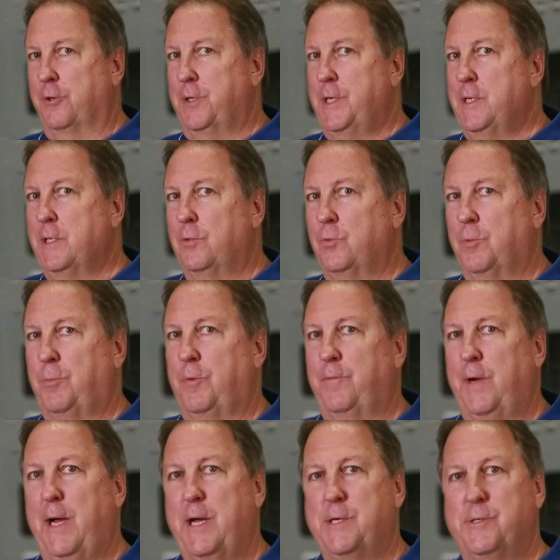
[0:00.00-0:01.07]
NETA will
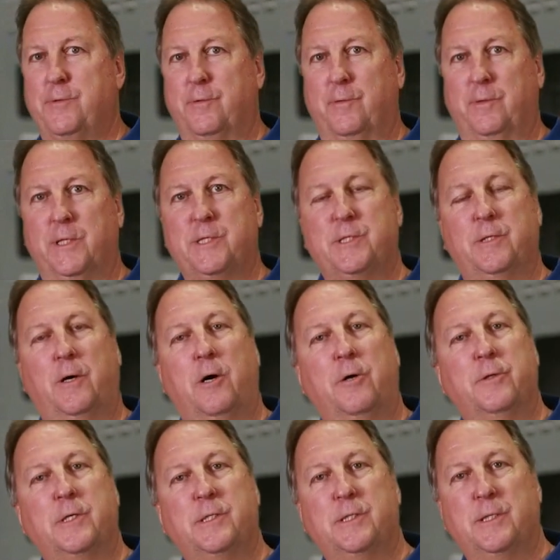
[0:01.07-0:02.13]
provide you a list of all
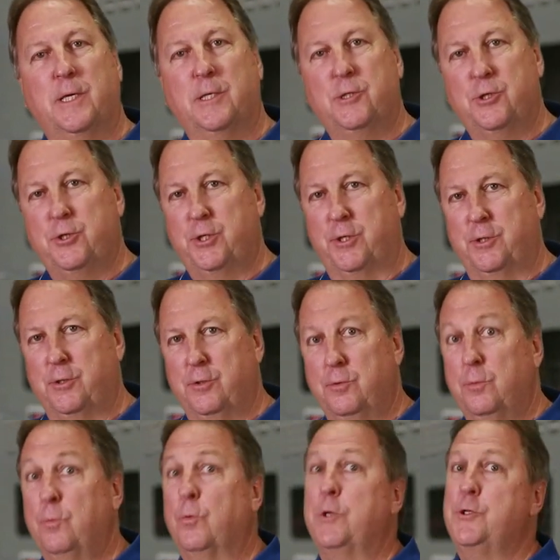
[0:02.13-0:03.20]
these things you should
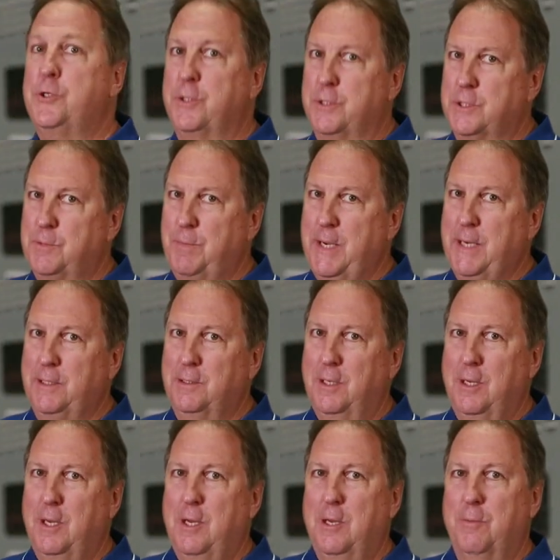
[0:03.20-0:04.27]
do, what you should inspect,
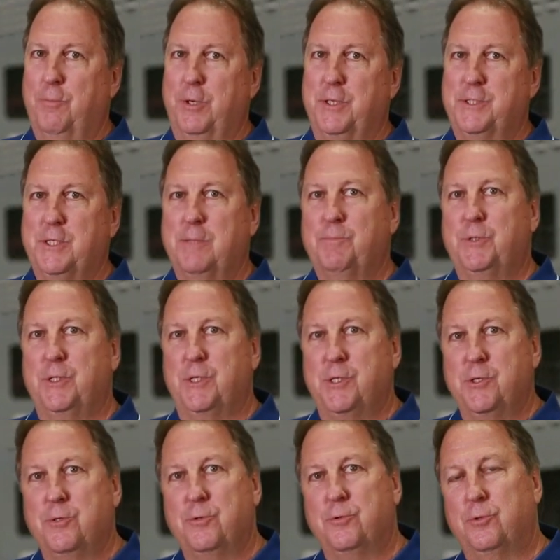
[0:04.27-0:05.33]
but it's up to
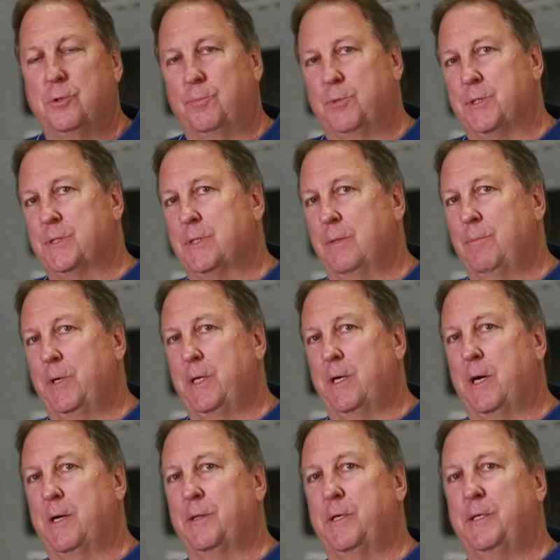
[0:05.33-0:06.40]
you to put somebody
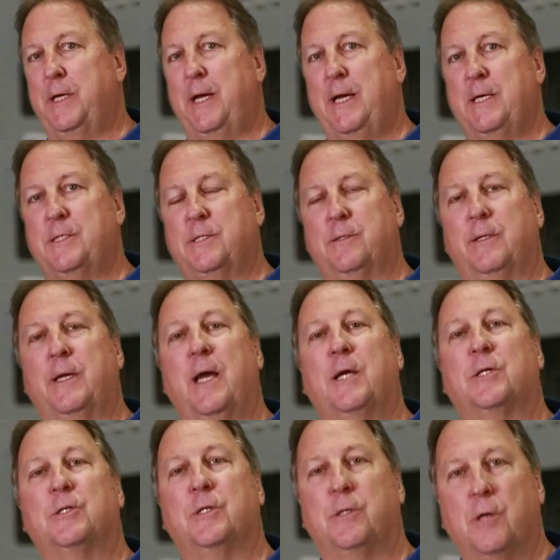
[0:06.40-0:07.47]
on the task that
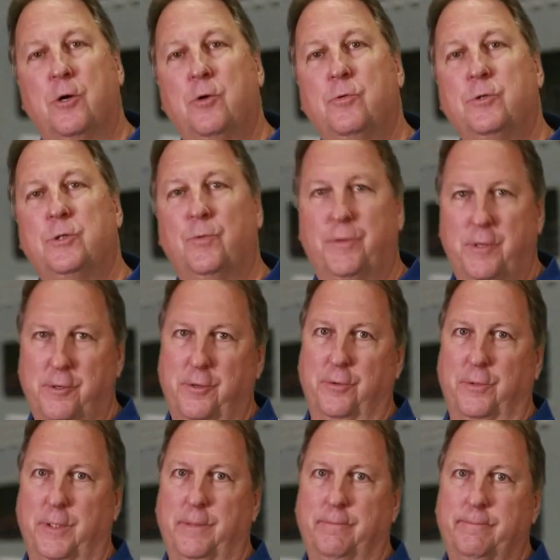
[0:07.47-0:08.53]
actually knows what they're doing.